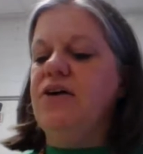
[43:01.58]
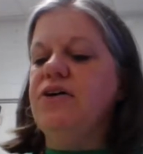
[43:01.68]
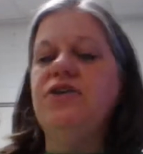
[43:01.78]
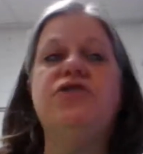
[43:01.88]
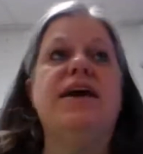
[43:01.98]

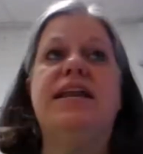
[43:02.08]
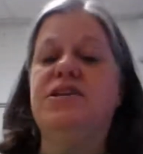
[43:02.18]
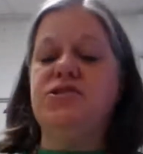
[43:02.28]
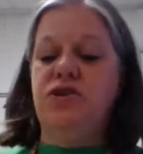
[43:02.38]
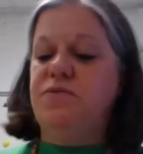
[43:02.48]
out under
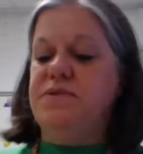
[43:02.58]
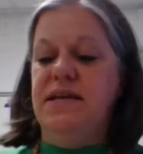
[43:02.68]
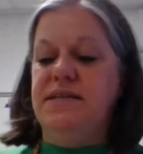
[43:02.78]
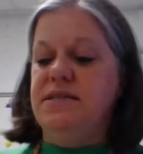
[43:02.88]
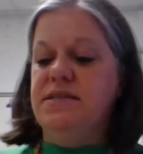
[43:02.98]
any
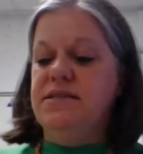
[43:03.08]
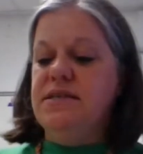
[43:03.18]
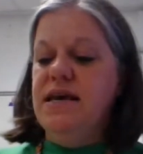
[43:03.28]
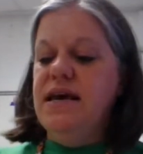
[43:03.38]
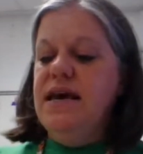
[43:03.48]

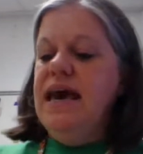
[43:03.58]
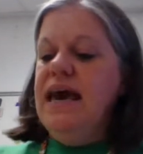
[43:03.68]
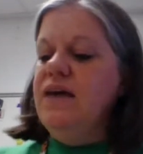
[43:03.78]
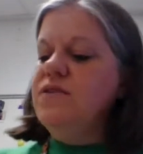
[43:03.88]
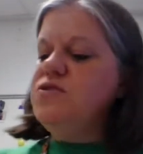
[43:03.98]
circumstances.
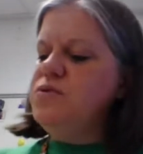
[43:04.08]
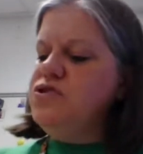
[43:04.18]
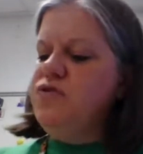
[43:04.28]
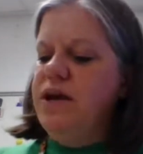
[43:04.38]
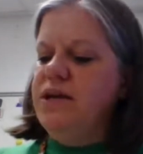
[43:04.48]
And this was
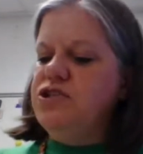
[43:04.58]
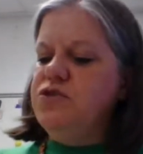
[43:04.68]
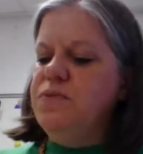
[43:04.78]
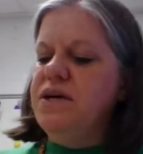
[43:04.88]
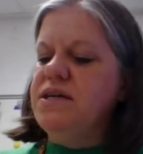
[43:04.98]

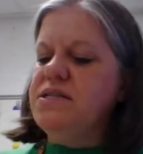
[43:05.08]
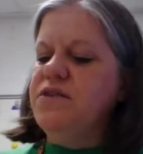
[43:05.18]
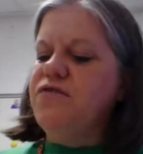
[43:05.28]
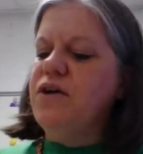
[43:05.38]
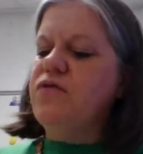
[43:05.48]
strange because
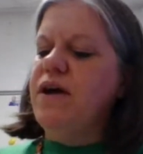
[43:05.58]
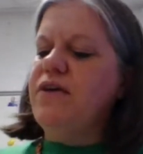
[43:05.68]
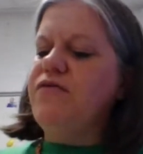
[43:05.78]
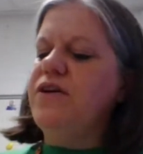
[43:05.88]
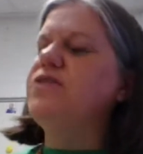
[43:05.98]
the front
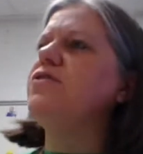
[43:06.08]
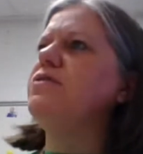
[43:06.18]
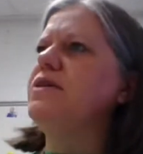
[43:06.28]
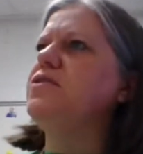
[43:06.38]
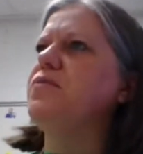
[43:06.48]
right fender
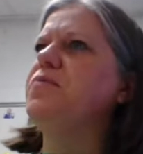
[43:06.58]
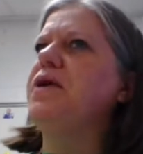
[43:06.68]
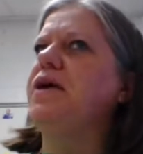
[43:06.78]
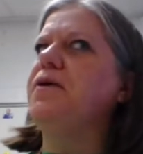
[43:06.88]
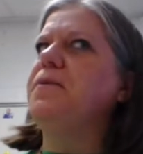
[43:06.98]
needed
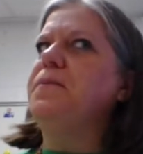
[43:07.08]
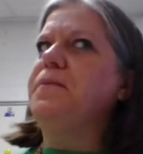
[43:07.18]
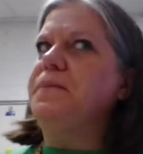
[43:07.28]
repair.